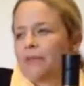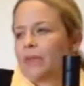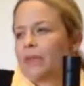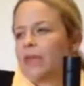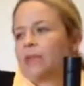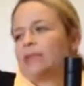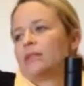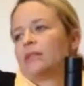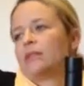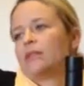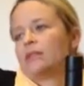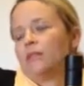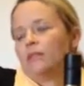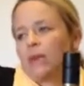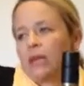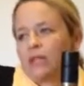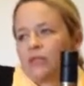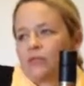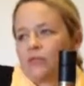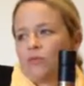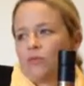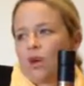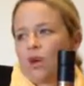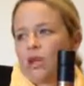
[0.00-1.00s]
He's a
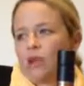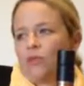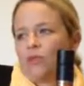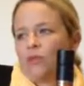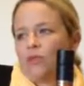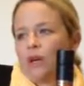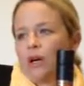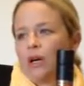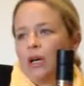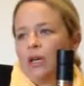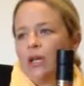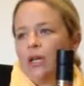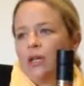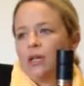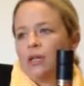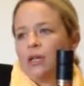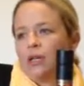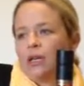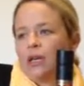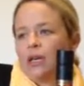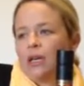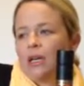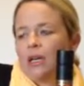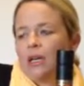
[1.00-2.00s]
master of wine who I
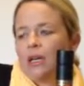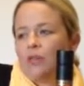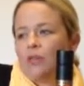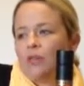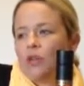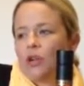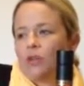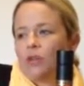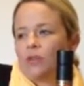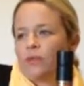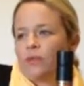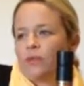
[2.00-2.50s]
worked